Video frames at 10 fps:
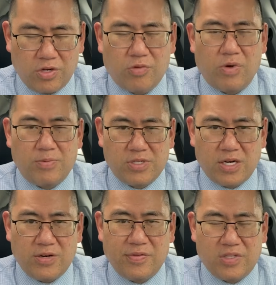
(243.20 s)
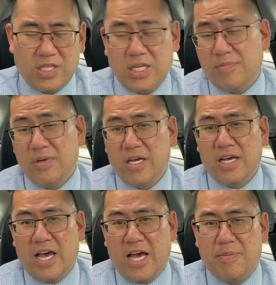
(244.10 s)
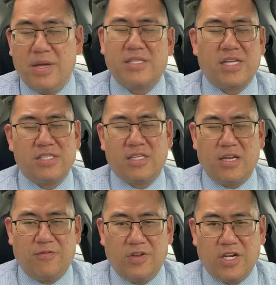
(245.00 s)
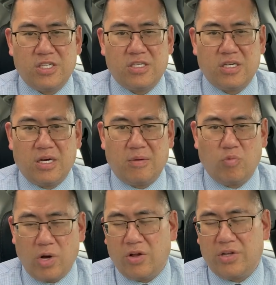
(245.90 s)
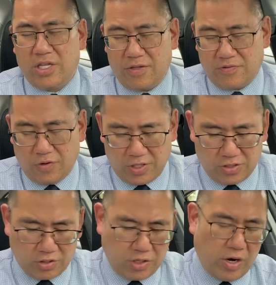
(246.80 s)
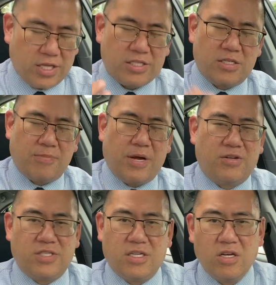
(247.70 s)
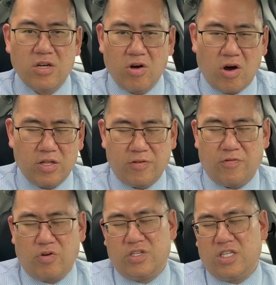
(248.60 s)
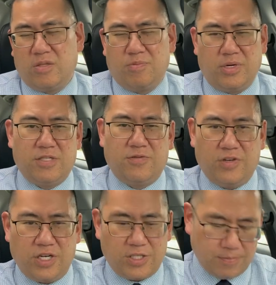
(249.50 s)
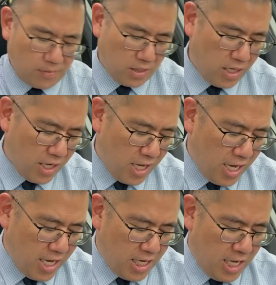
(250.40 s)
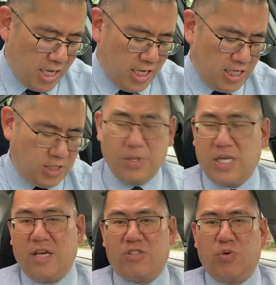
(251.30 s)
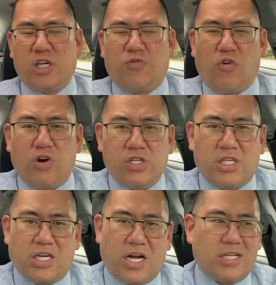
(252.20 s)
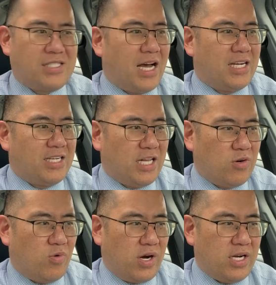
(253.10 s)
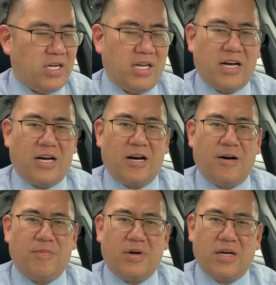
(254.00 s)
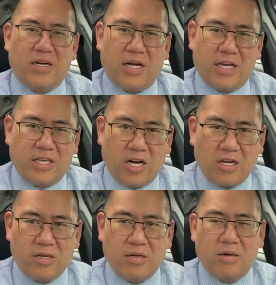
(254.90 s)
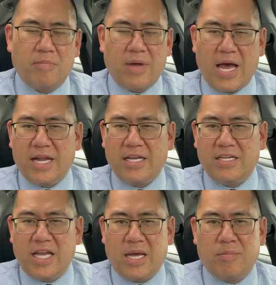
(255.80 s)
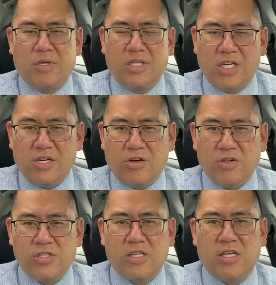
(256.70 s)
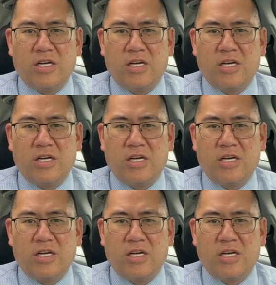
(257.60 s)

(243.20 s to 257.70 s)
good representative of the team, and it makes sense that he finished well in the voting. So congrats to Pettersson on the 14th place finish. Speaking of Swedish forwards, the Canucks signed another one, a young man named Nils